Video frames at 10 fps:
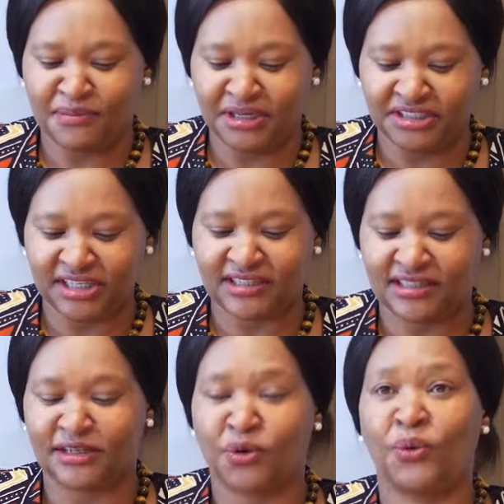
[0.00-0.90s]
the
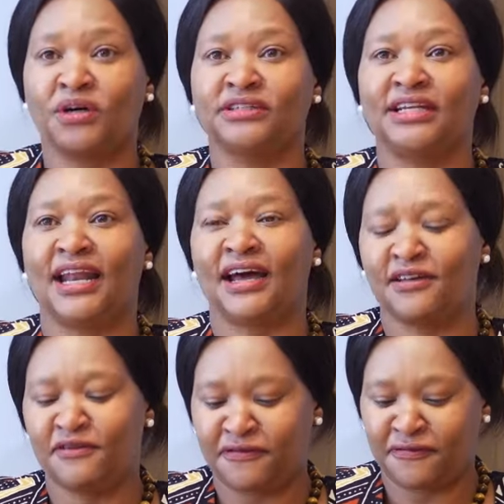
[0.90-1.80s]
majestic
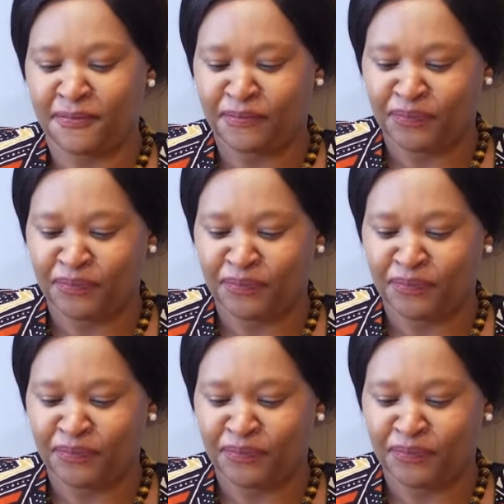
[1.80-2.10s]
wildlife,